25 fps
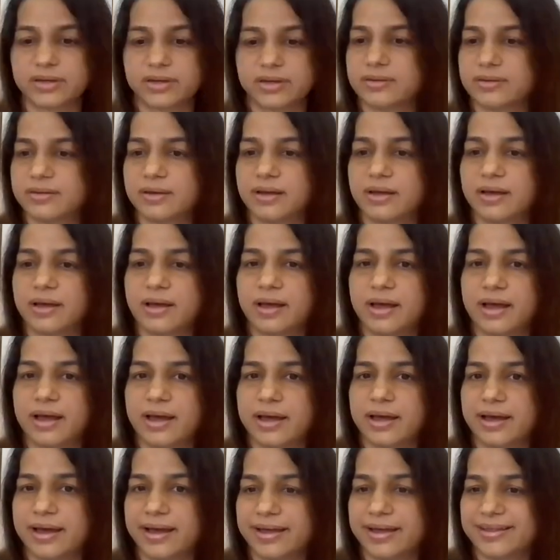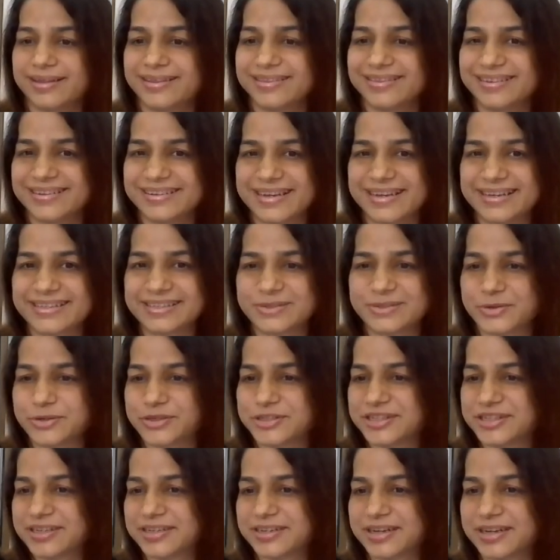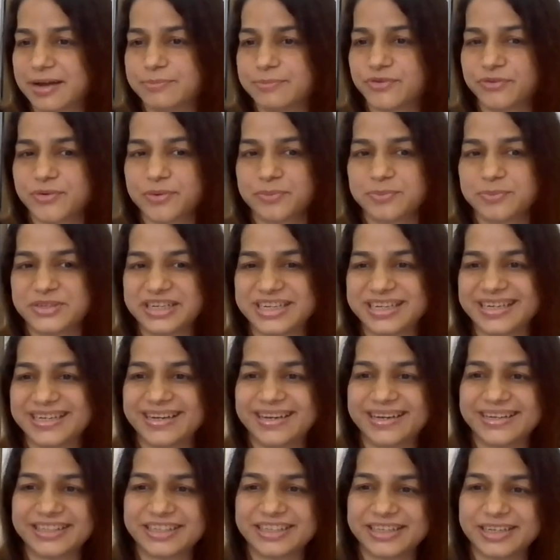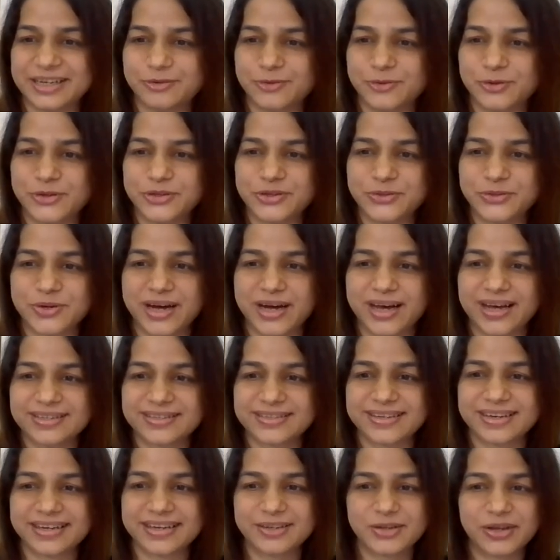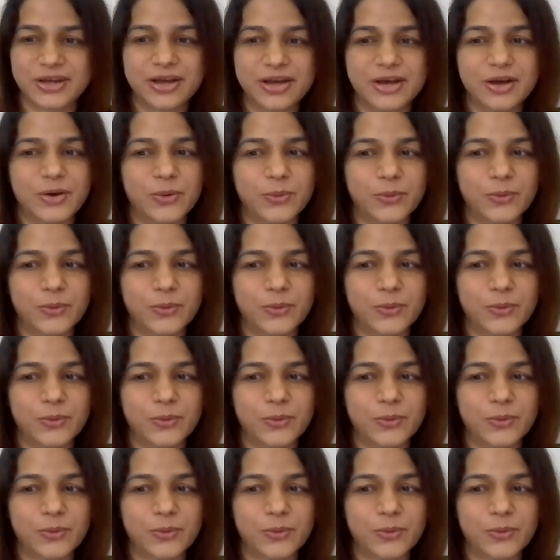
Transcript: okay and the next question comes from sheila sheila want to ask that